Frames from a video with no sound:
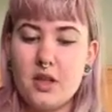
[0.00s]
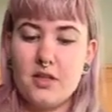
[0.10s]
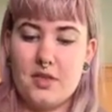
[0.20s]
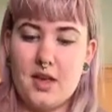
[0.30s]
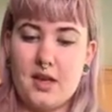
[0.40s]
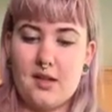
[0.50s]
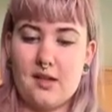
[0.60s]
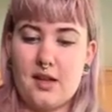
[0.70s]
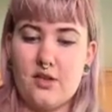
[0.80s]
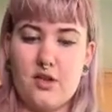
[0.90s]
this
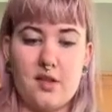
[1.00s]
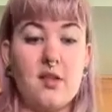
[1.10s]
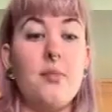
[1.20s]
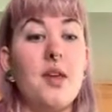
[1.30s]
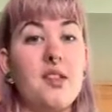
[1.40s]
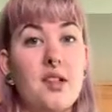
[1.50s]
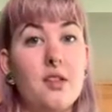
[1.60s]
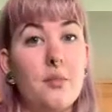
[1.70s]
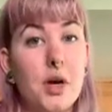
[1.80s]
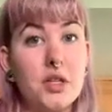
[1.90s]
is just to mix in the
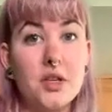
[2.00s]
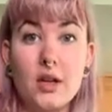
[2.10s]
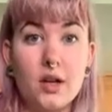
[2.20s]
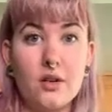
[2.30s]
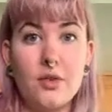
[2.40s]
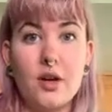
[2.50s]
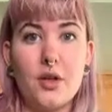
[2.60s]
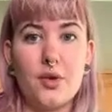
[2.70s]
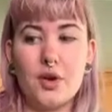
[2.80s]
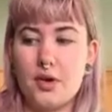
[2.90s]
matcha and all of our
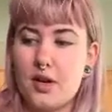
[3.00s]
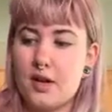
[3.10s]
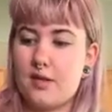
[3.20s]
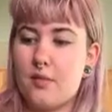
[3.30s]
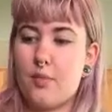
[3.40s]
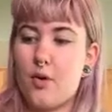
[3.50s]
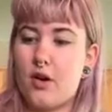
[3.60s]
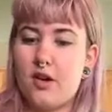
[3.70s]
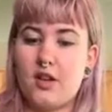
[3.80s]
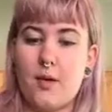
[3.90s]
other ingredients to pour
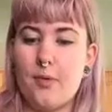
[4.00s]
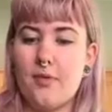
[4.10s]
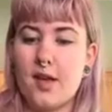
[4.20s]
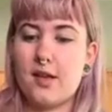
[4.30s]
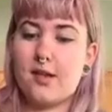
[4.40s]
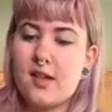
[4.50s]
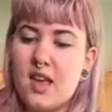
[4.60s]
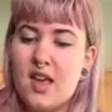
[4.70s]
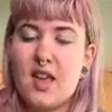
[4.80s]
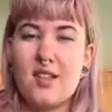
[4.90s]
on top of this.
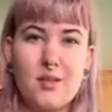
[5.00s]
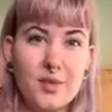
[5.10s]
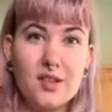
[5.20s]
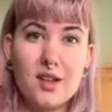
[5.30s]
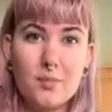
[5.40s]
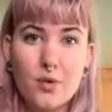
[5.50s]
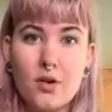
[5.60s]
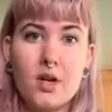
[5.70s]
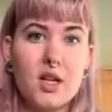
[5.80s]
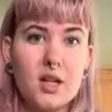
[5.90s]
It's almost like
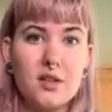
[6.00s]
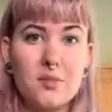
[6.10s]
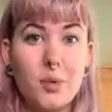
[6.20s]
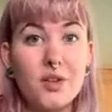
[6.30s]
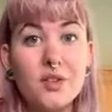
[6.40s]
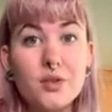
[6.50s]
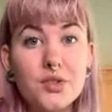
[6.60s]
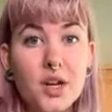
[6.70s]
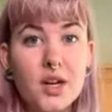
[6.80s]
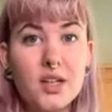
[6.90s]
pouring an espresso
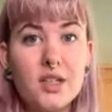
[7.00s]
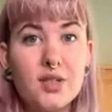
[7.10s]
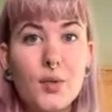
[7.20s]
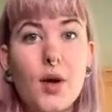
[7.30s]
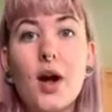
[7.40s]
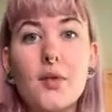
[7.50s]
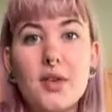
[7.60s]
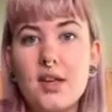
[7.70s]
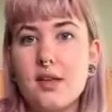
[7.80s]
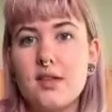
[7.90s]
shot into a
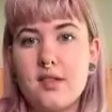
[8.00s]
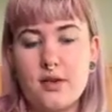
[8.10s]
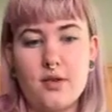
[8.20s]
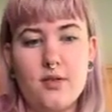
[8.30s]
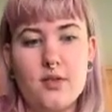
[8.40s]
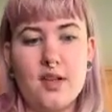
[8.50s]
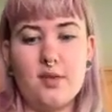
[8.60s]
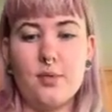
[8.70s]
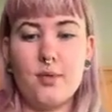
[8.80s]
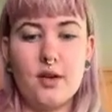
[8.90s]
coffee, so that's
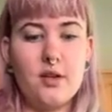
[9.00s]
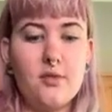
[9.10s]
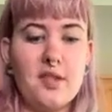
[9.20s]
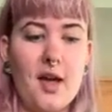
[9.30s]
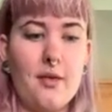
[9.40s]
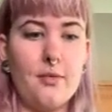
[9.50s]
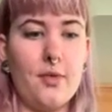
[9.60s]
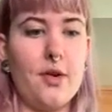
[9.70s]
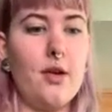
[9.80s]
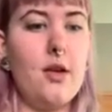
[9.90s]
what we're going to use that
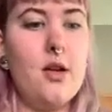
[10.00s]
for.